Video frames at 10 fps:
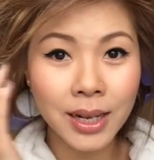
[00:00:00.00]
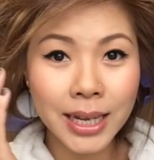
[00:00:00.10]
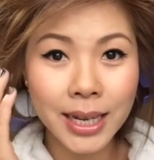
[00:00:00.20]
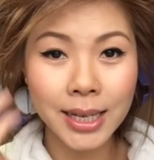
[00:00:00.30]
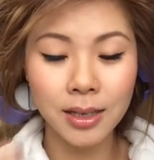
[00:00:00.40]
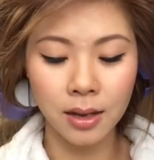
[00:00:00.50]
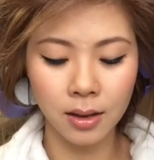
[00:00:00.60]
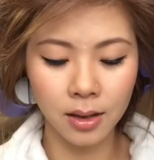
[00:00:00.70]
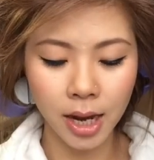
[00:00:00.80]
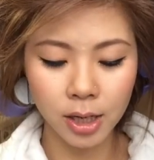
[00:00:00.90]
clean
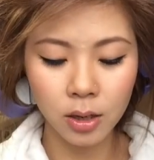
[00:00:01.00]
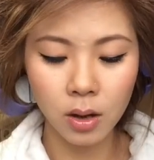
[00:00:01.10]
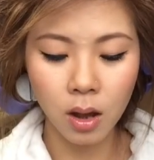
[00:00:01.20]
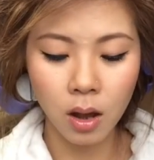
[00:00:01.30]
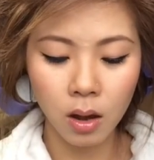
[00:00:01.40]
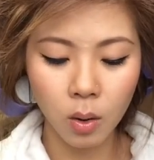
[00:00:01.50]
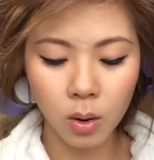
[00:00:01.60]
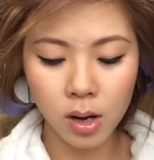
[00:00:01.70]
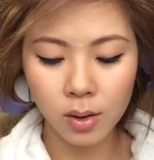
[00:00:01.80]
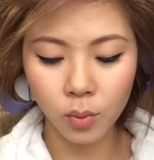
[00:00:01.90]
liner,
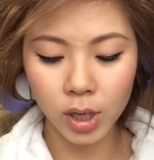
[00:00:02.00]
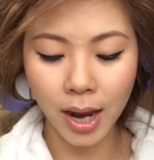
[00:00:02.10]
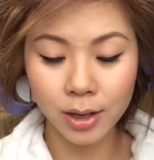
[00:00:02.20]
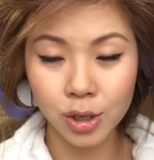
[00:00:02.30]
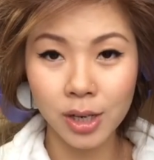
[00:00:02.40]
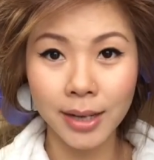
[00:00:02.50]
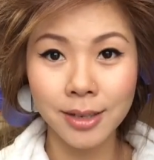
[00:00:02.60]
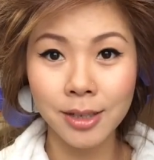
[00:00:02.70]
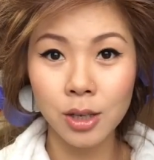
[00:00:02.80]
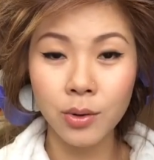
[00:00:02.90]
or what I usually like
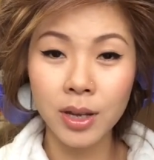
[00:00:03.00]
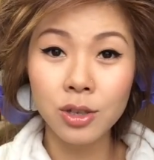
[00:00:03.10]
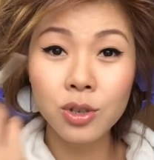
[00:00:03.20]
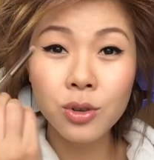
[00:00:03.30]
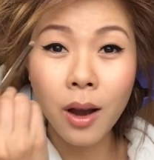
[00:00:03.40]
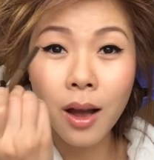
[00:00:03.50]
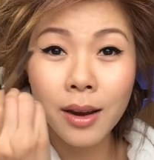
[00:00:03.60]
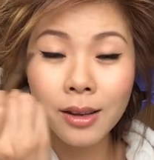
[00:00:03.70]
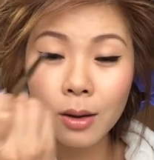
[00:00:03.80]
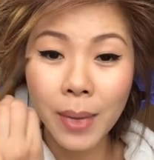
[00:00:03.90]
to do is draw
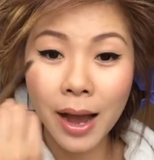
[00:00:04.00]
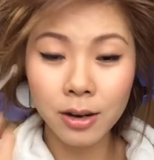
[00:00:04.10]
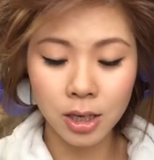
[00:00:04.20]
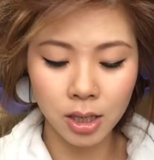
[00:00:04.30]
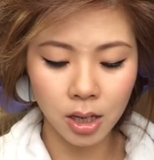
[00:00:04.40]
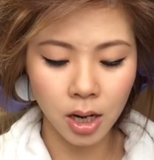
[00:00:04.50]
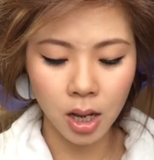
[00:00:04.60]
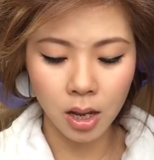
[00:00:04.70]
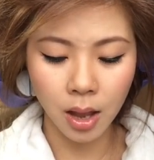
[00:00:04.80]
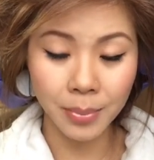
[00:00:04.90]
a little powder,
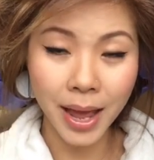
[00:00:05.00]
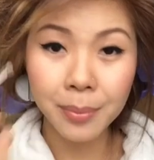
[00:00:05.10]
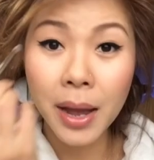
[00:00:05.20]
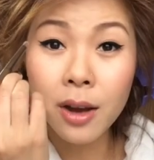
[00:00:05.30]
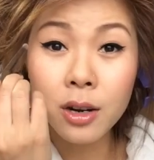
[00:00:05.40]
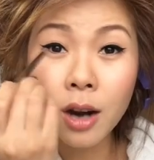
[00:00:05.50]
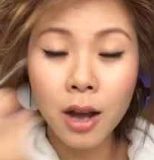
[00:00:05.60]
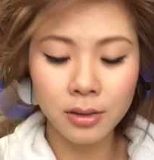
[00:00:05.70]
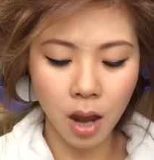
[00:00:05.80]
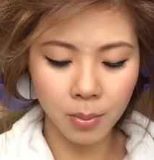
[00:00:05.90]
a black powder
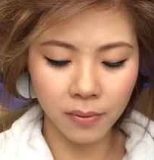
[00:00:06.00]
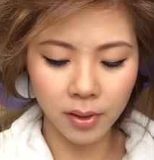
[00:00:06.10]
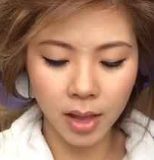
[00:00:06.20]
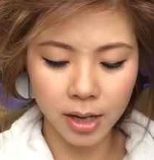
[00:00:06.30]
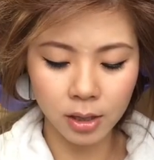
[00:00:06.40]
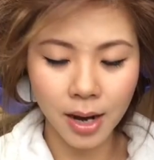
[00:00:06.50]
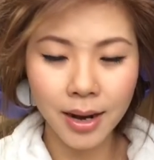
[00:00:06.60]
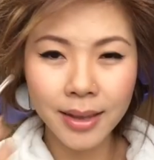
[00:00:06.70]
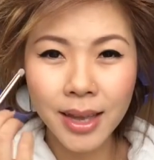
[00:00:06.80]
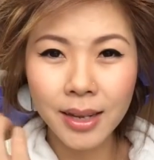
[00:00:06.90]
on top of the liner. I
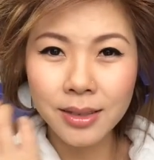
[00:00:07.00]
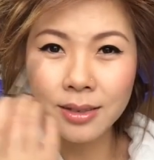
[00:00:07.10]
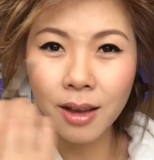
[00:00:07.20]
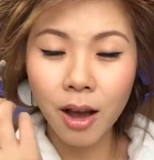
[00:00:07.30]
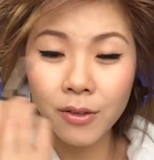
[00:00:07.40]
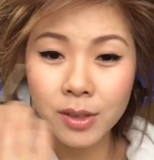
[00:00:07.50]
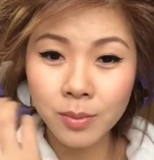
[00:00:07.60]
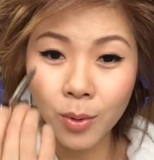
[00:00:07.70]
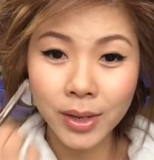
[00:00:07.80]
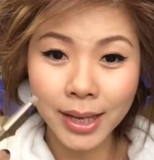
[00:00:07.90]
like that soft,
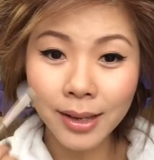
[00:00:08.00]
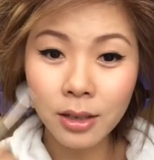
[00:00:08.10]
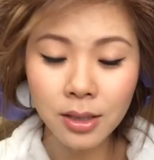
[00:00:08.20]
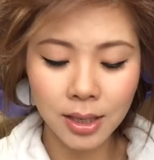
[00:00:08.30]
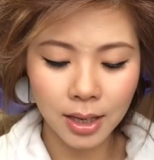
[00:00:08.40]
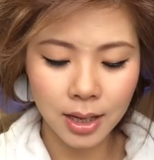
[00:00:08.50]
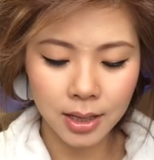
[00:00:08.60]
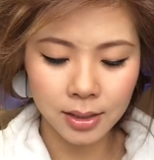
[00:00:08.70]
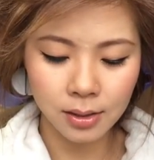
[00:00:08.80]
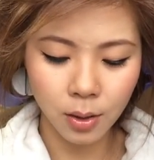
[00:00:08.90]
smoky look,
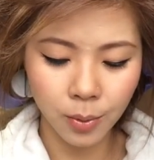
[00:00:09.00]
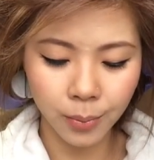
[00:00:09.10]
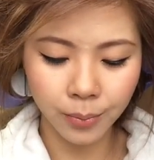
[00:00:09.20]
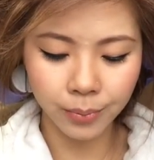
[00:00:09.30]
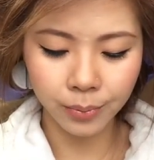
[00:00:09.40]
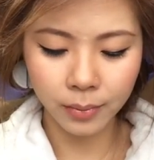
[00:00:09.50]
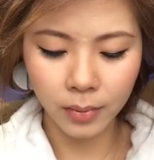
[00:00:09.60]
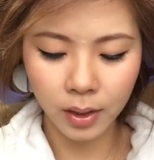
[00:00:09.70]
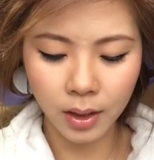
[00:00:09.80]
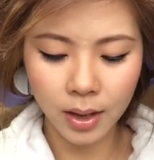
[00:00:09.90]
so
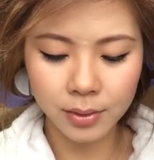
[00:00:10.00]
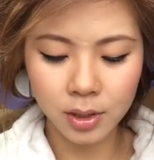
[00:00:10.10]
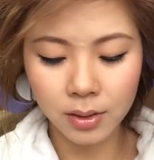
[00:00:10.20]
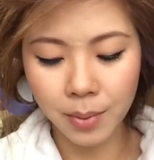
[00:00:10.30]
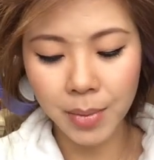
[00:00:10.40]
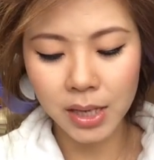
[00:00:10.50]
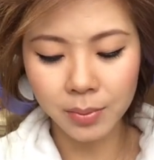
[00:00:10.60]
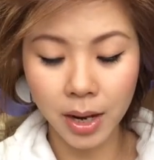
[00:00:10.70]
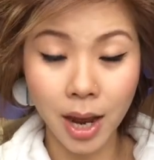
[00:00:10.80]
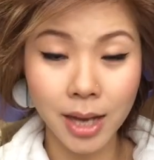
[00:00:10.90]
it makes my